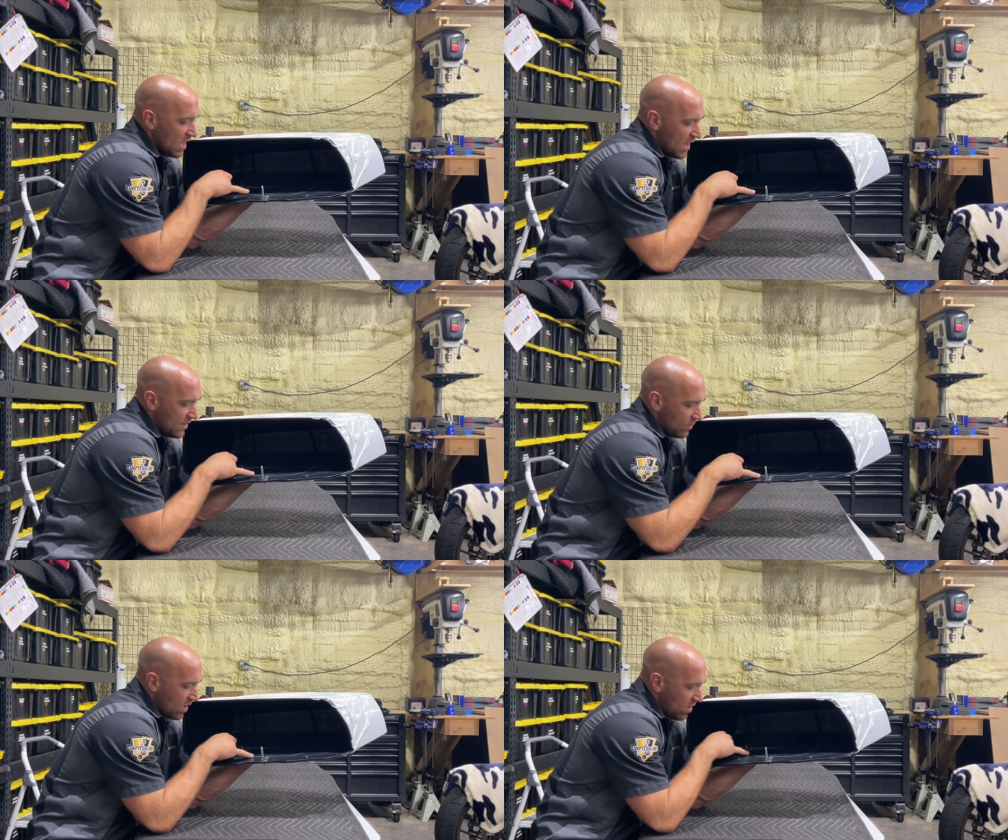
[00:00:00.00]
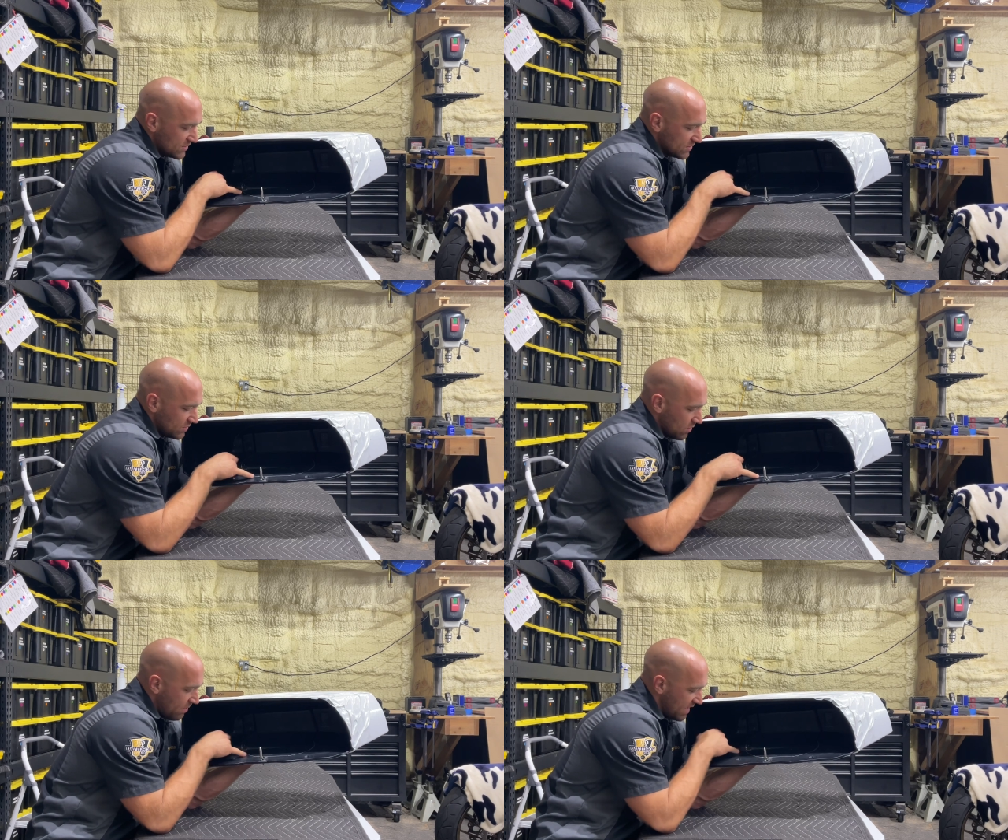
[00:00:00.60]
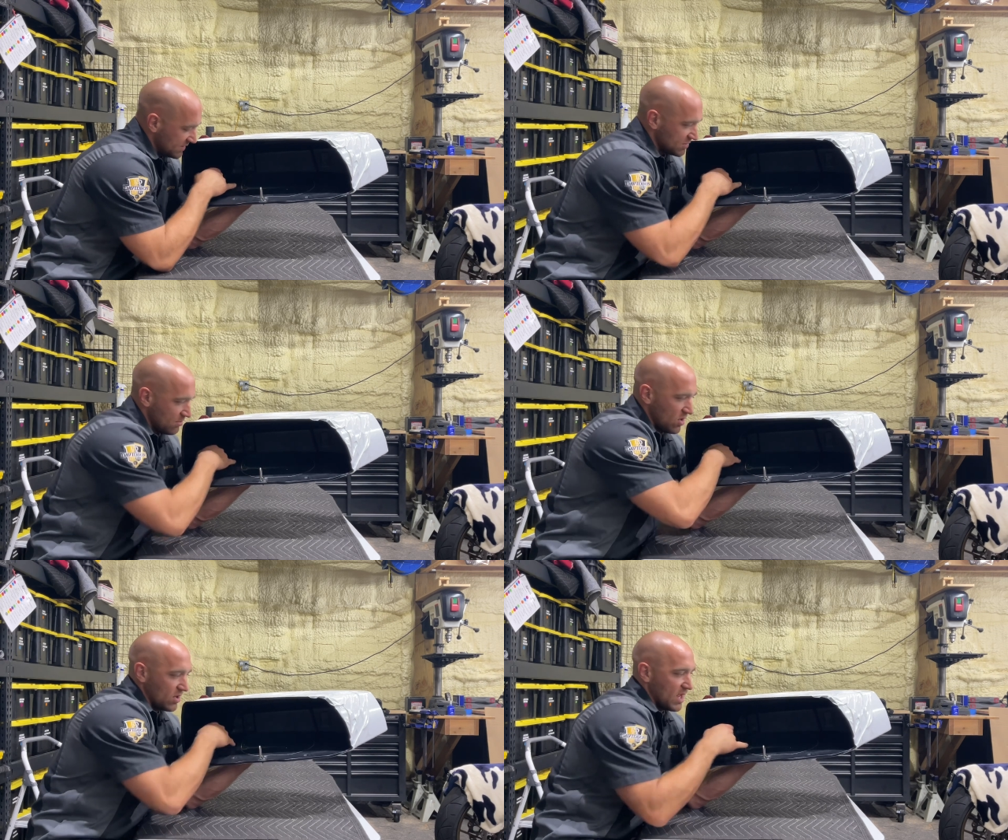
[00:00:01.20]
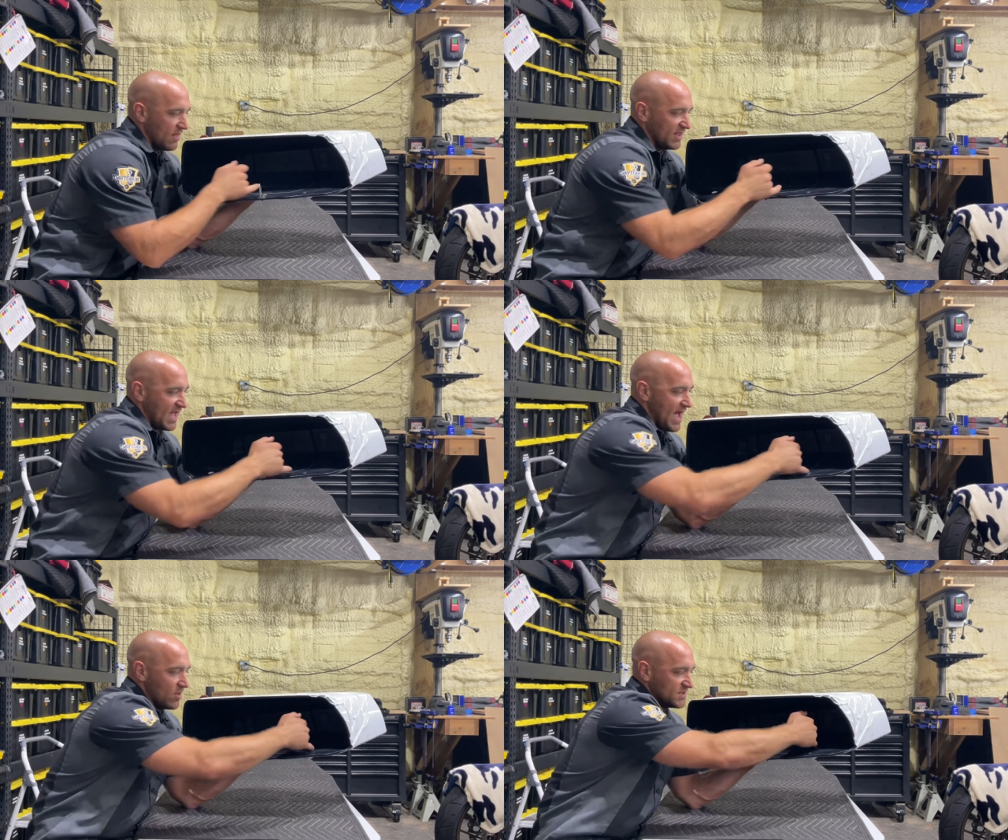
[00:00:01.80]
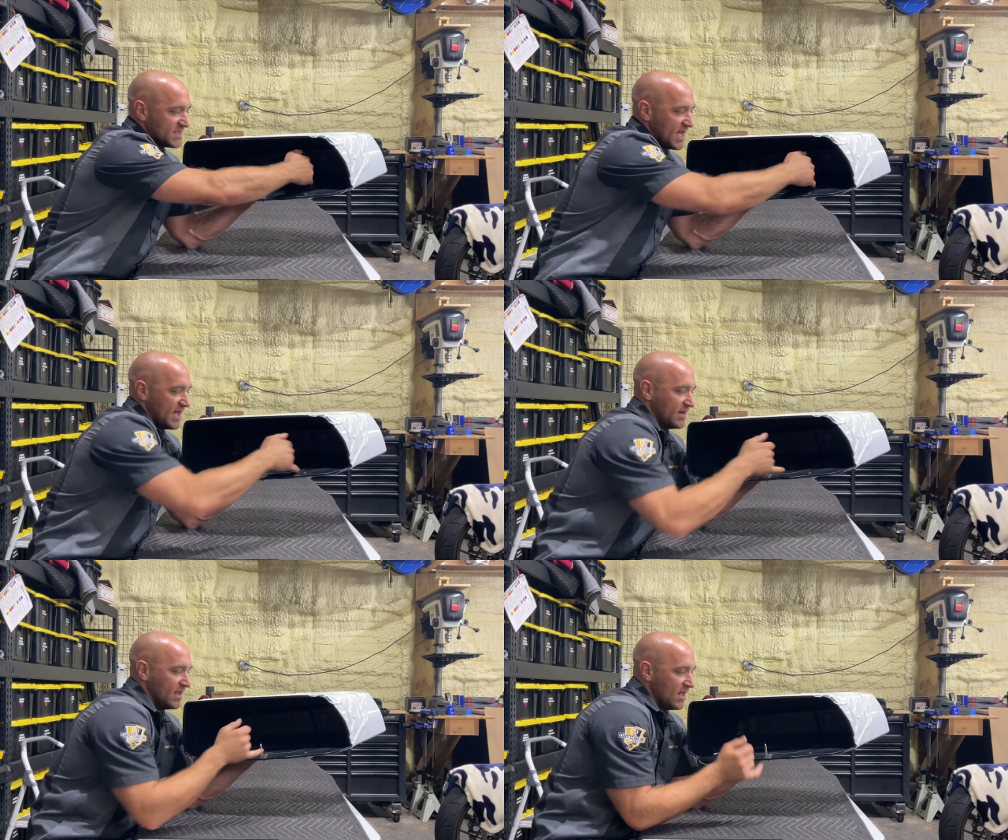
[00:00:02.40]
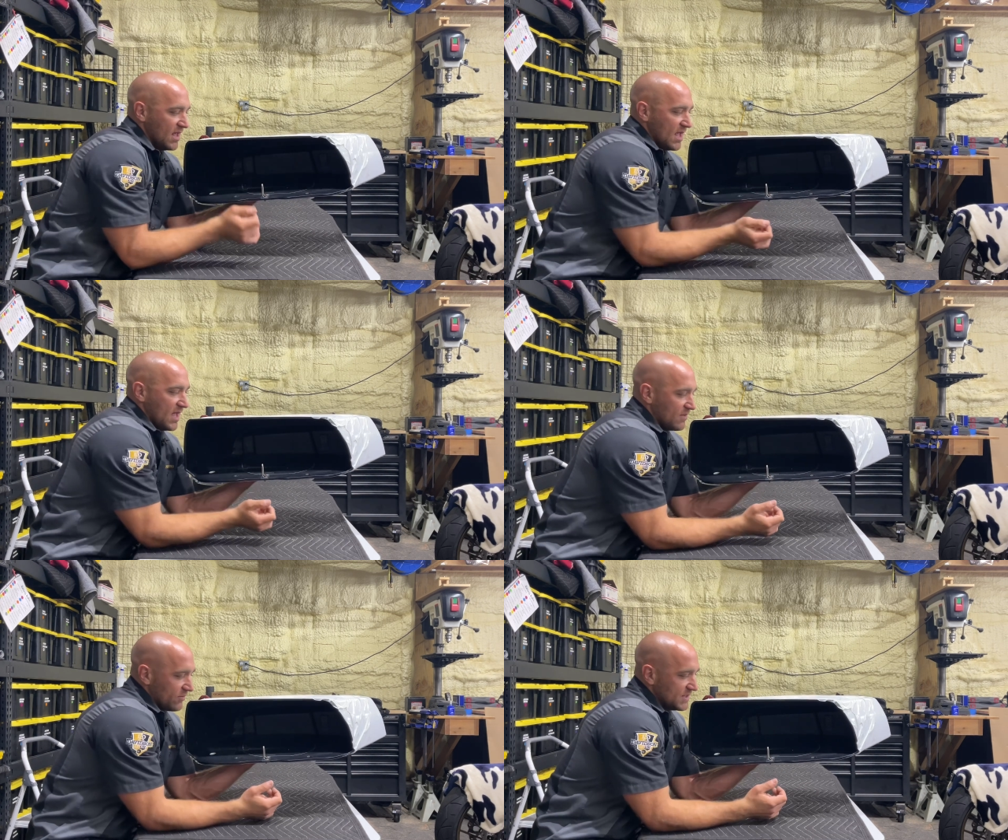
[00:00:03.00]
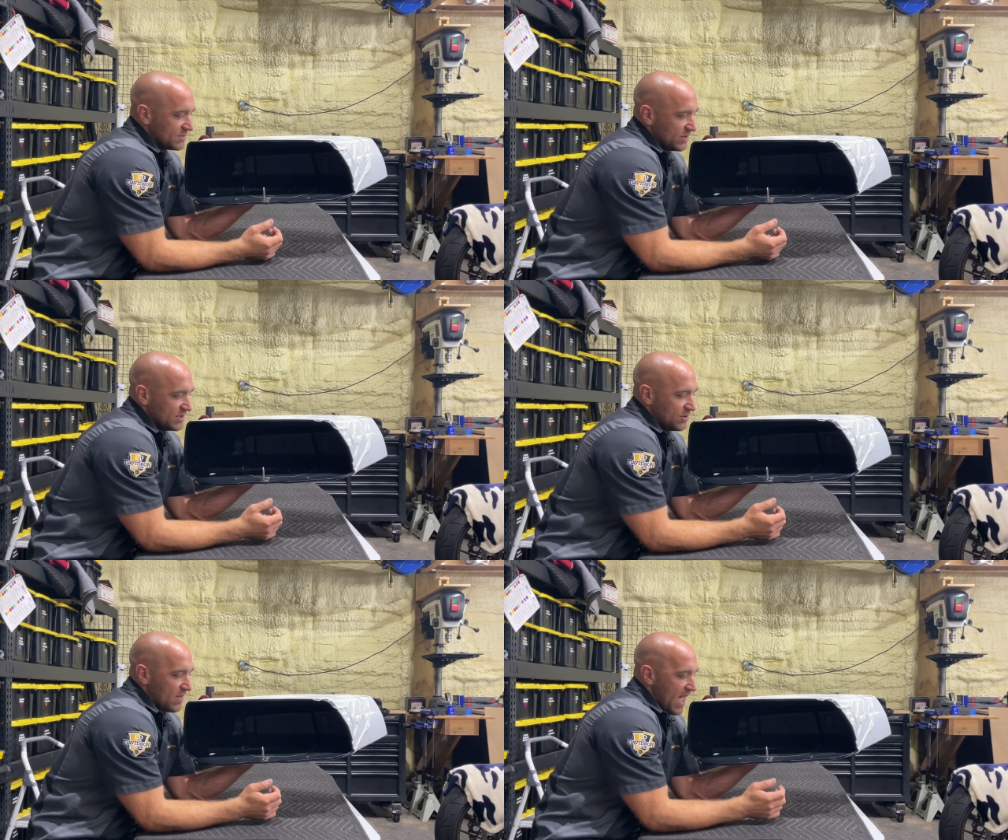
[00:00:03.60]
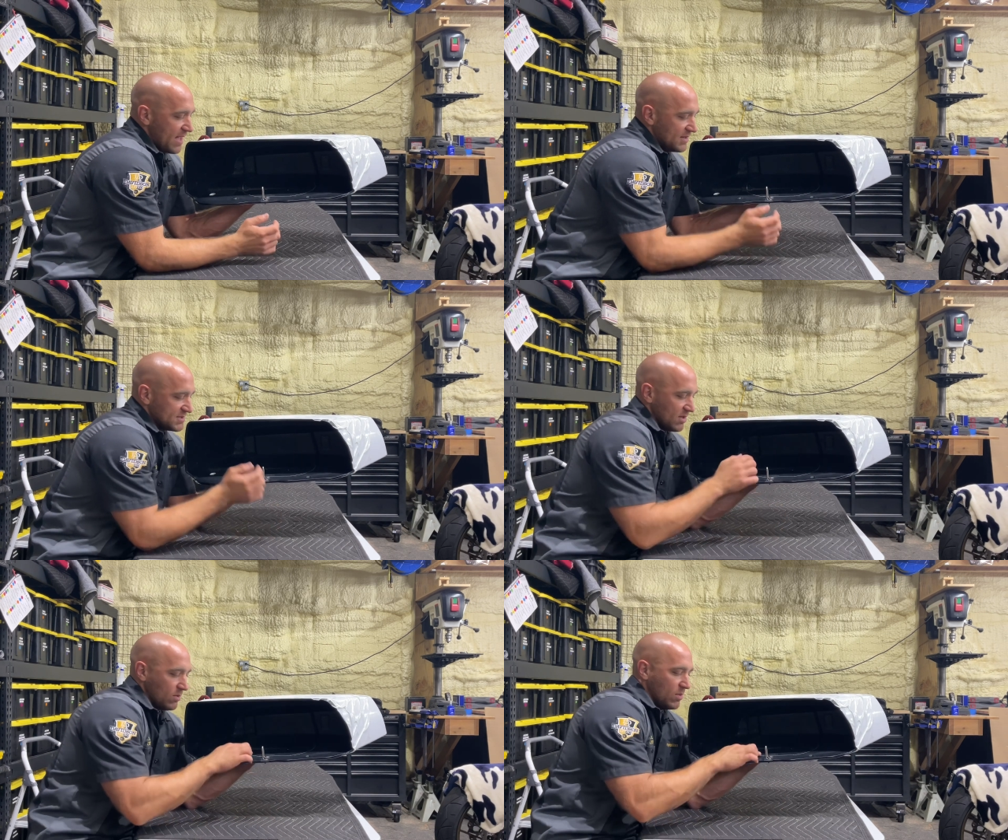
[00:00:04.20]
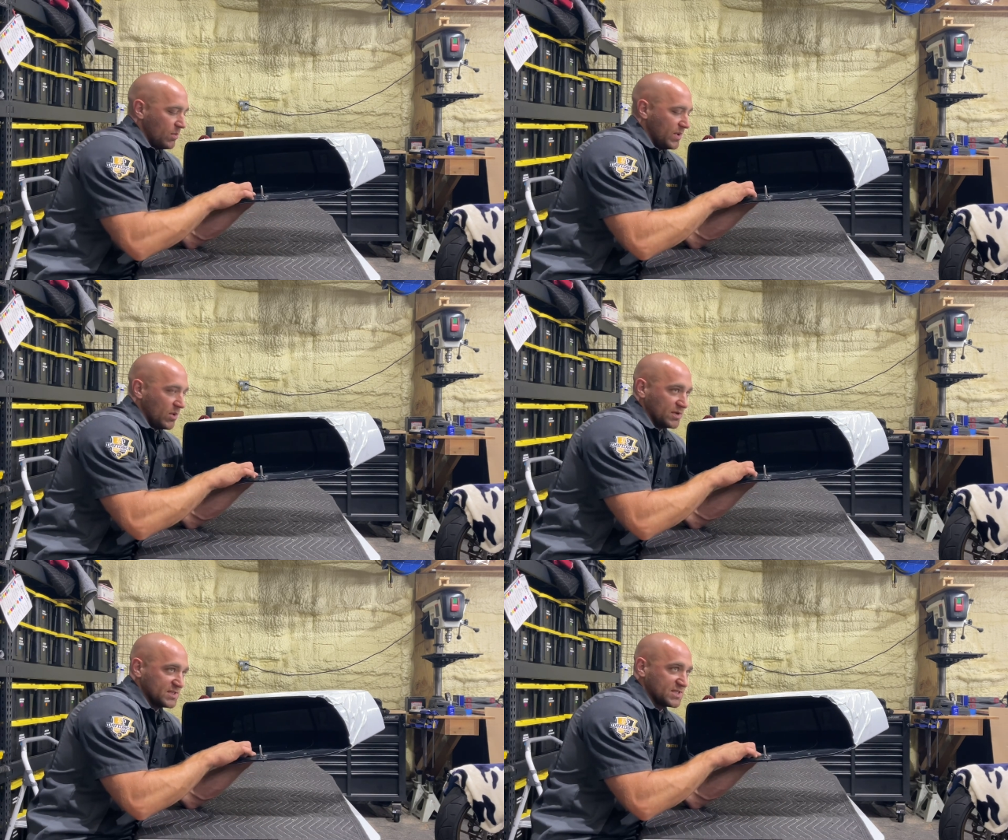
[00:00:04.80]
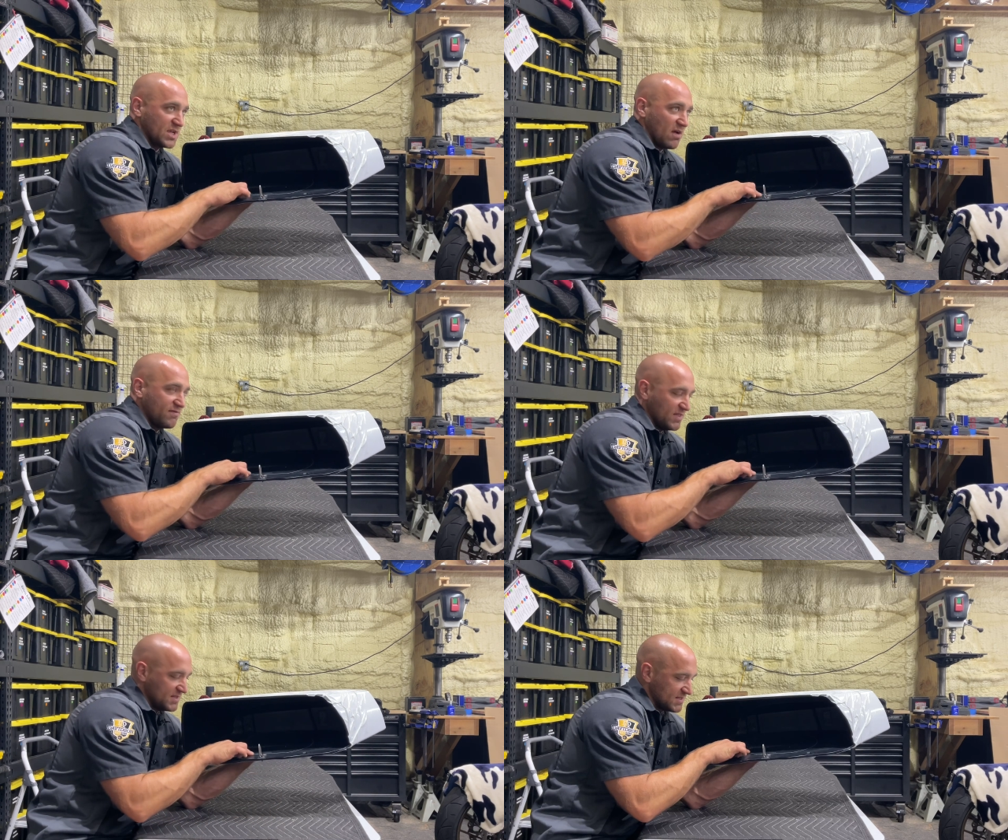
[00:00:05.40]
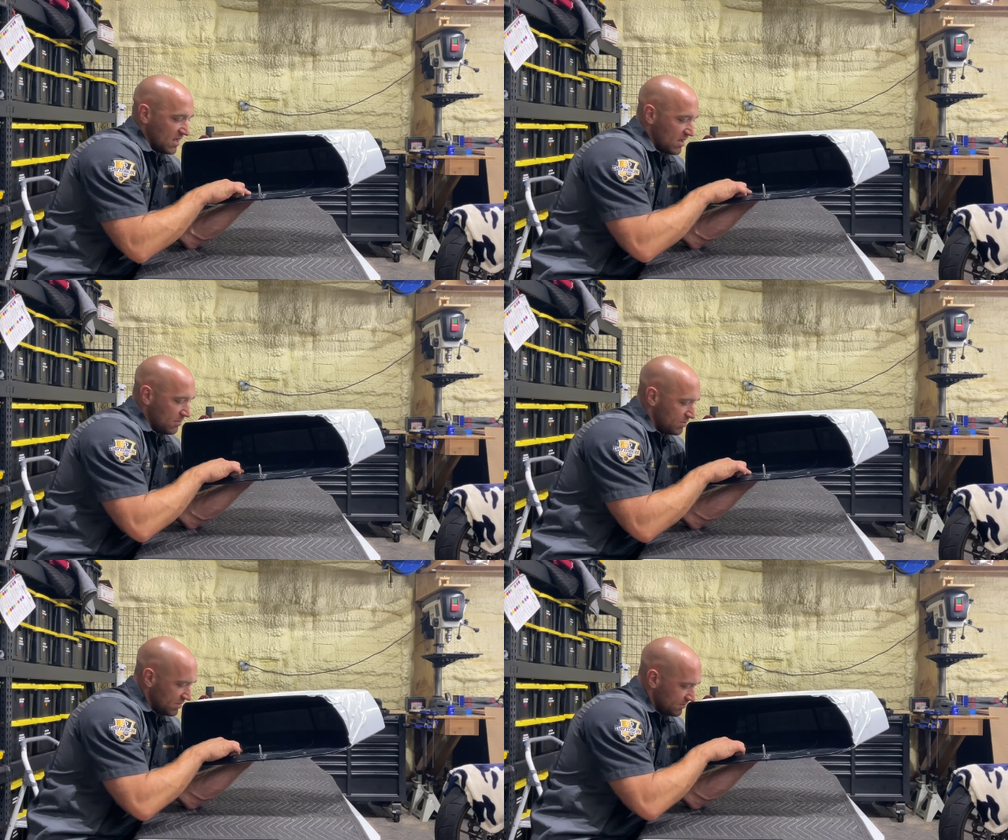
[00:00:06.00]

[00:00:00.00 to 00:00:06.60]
And then we also do a pencil mark on the outside. And the reason we do that is so that way when we go to scuff this up,